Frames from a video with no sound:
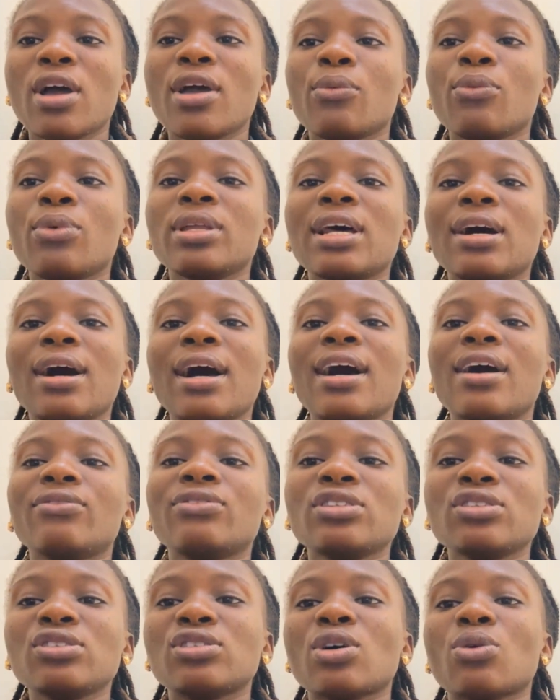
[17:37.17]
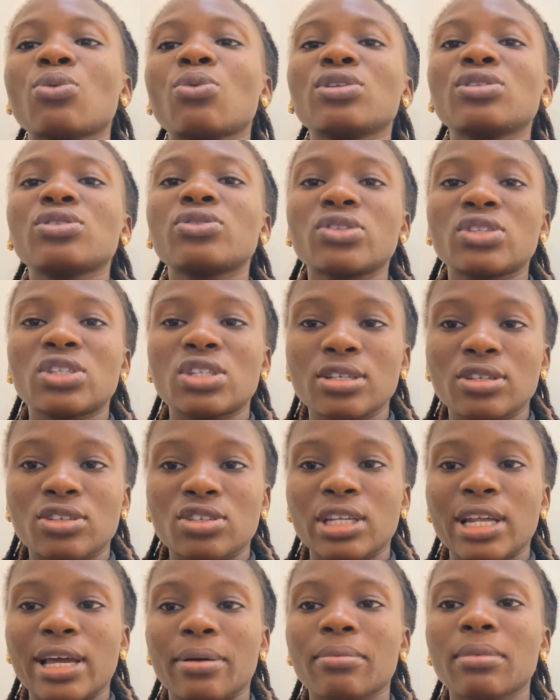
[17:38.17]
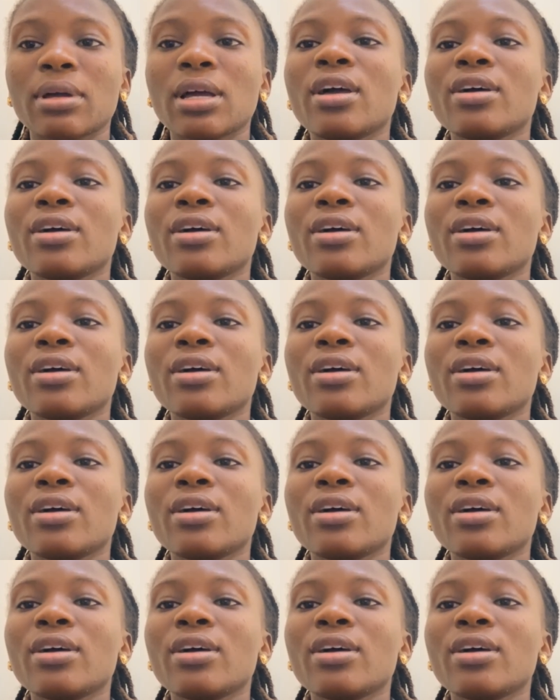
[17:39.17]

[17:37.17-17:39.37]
without having someone to teach them.